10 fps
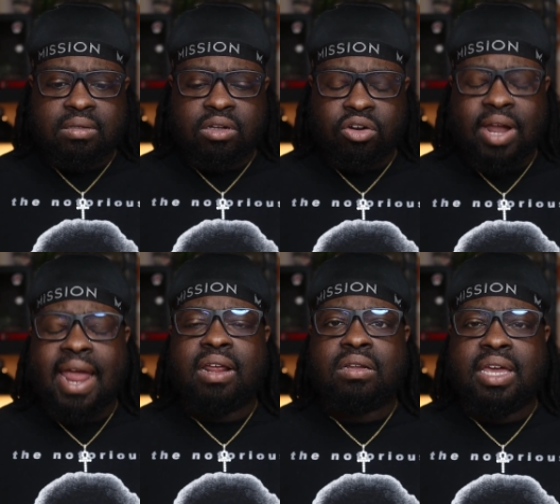
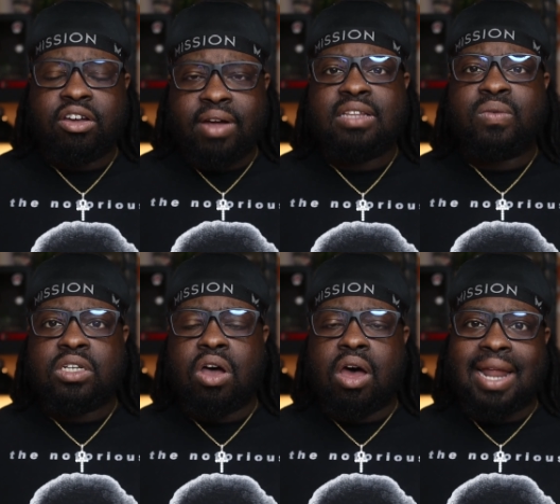creates what's
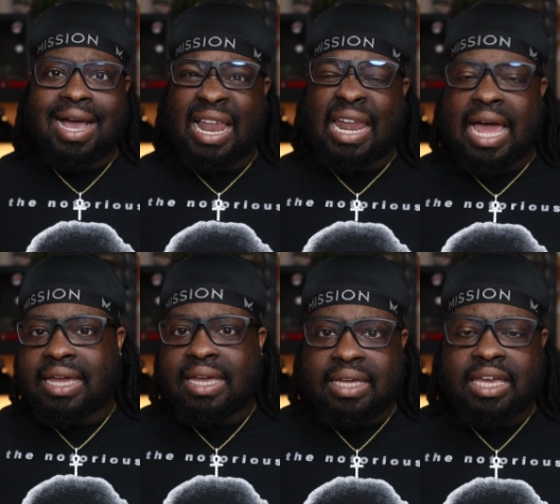called like a
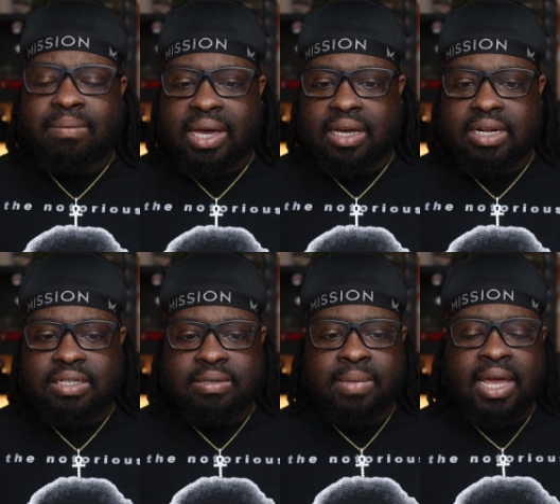lock and key
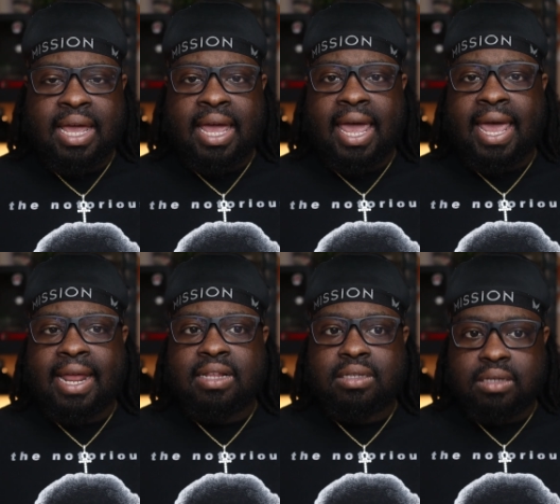mechanism,
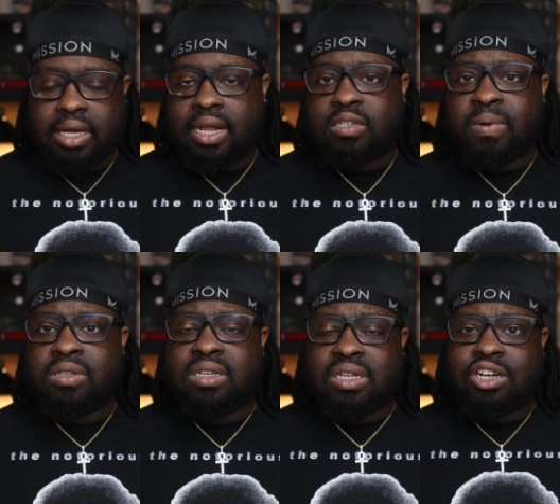and it's
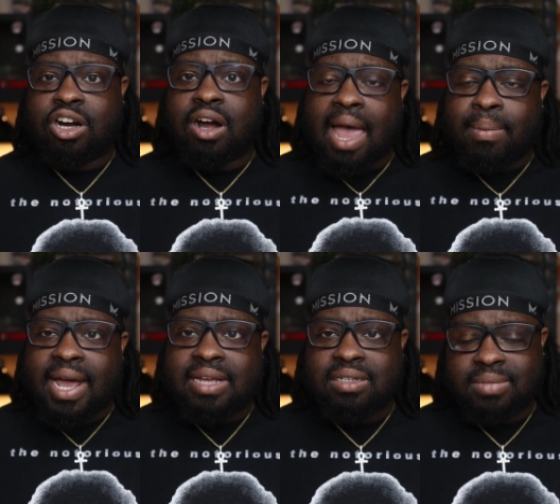supposed to deter
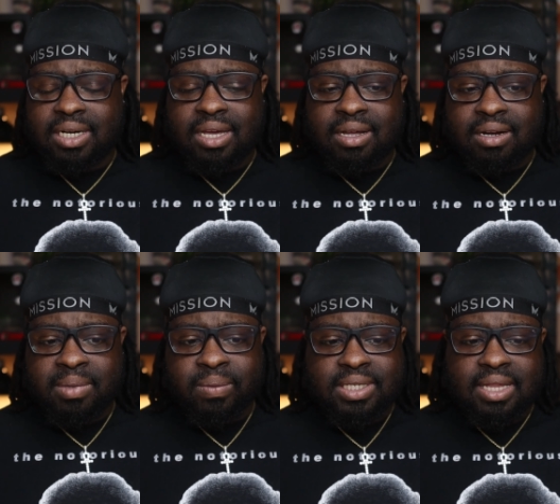hybridizing, but again,
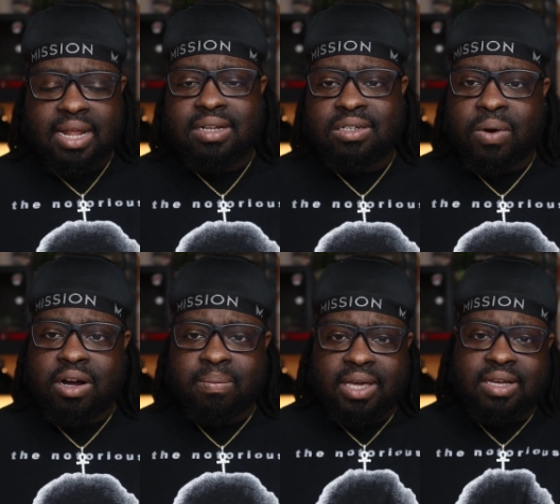we see that doesn't
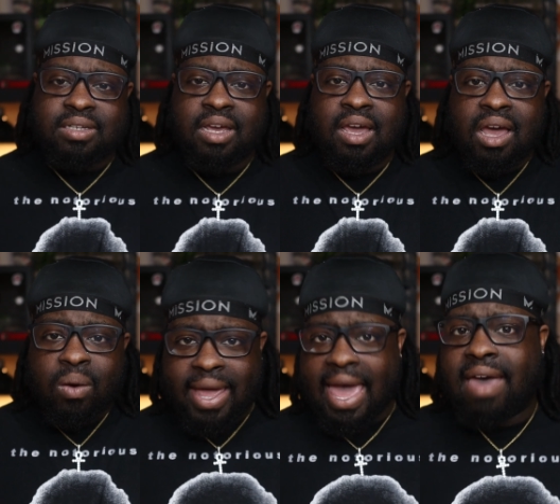work because
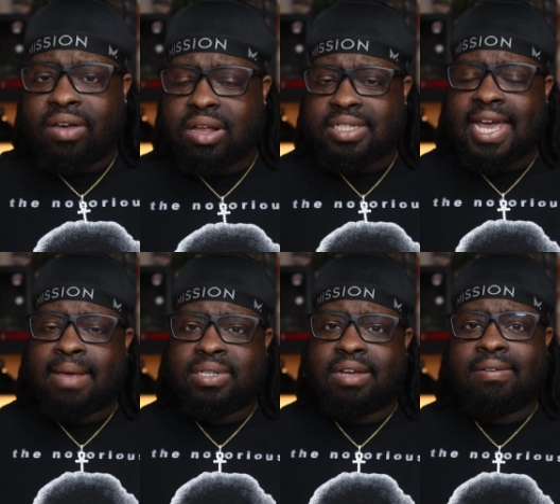we have all
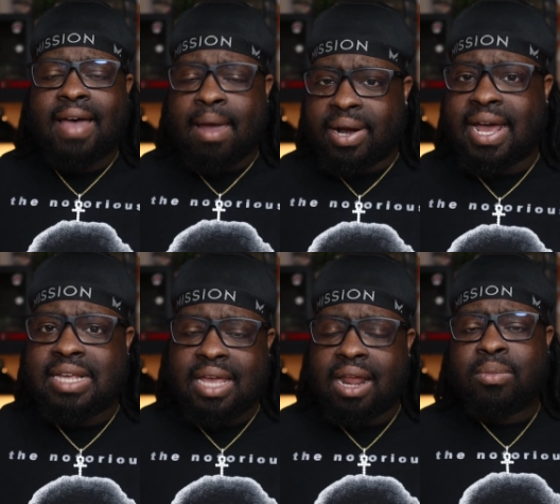types of
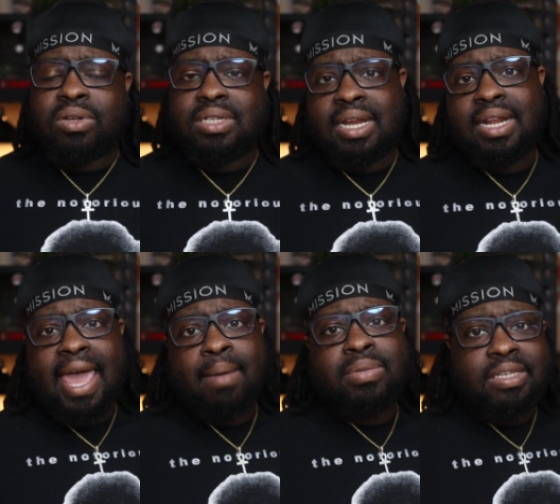hybridized animals in
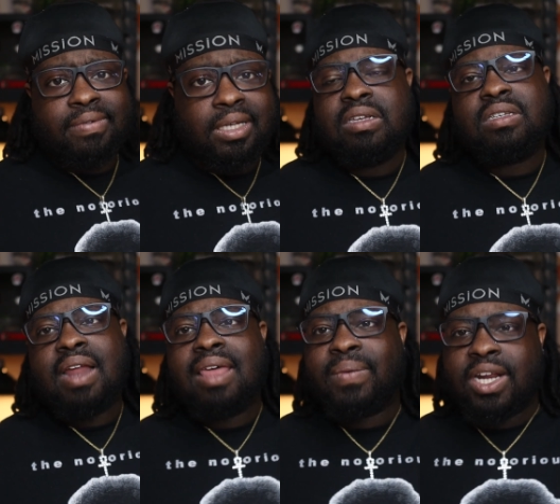captivity. So
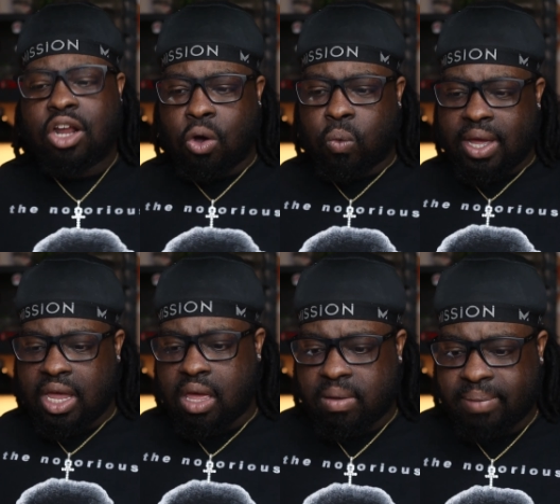now that we know what
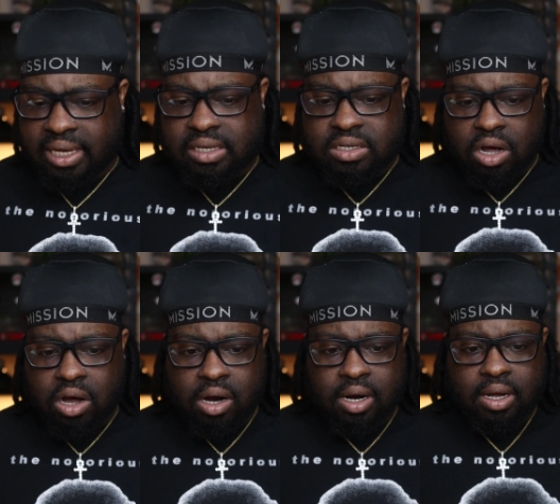hemipenes
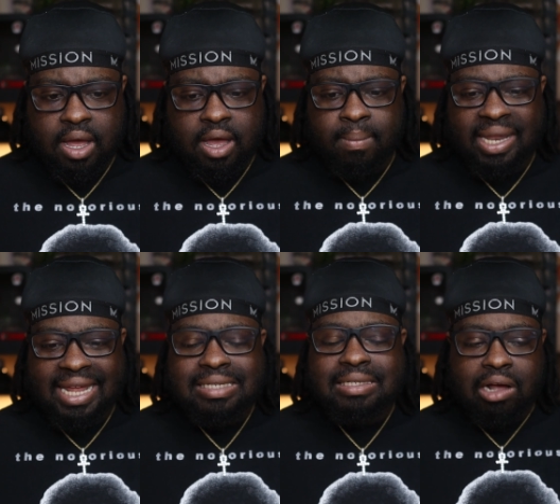are,
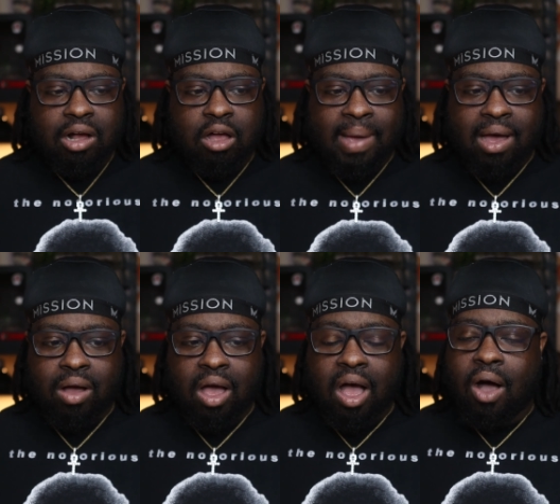let's talk
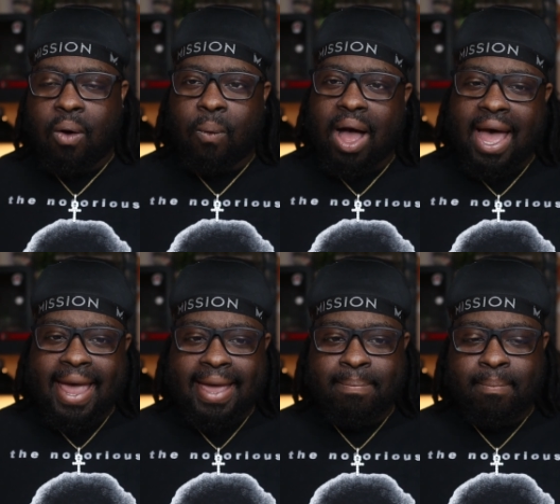about
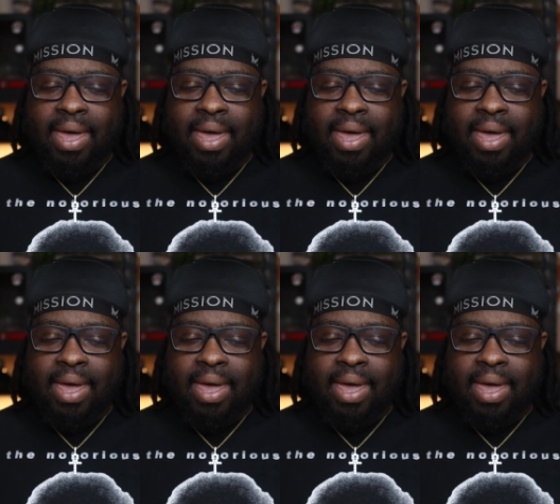why